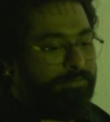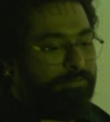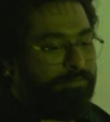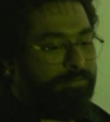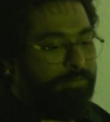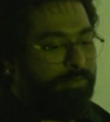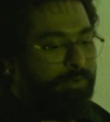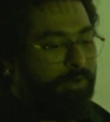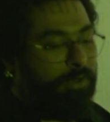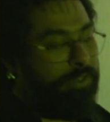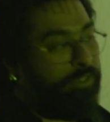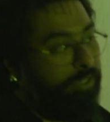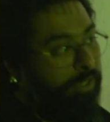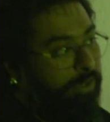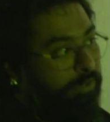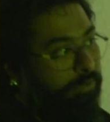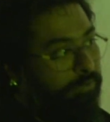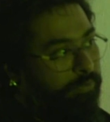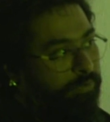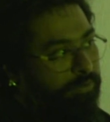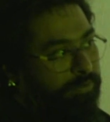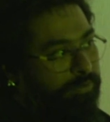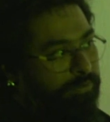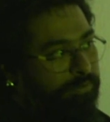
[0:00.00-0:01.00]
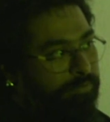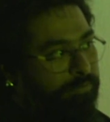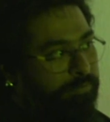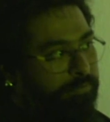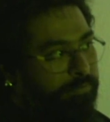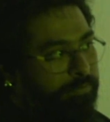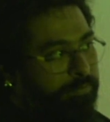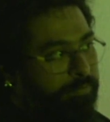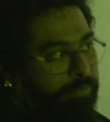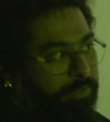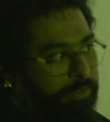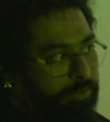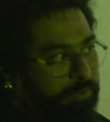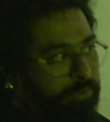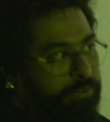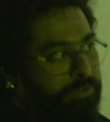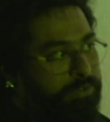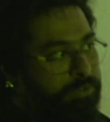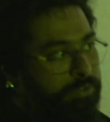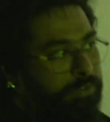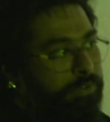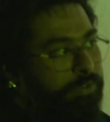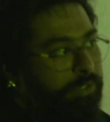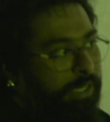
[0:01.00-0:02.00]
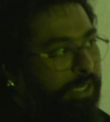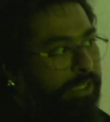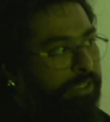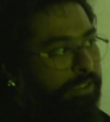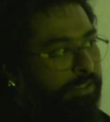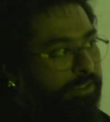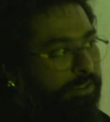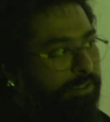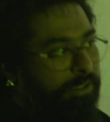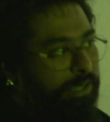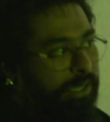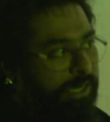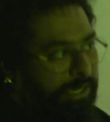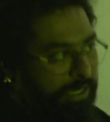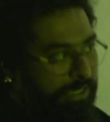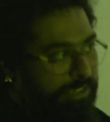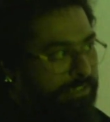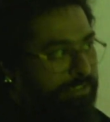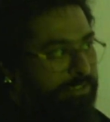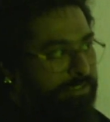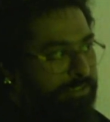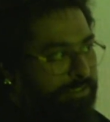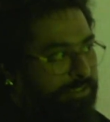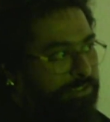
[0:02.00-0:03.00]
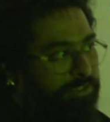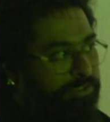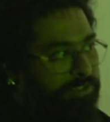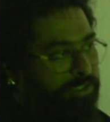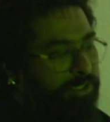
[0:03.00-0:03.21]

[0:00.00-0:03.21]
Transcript: on their own, but also together as digital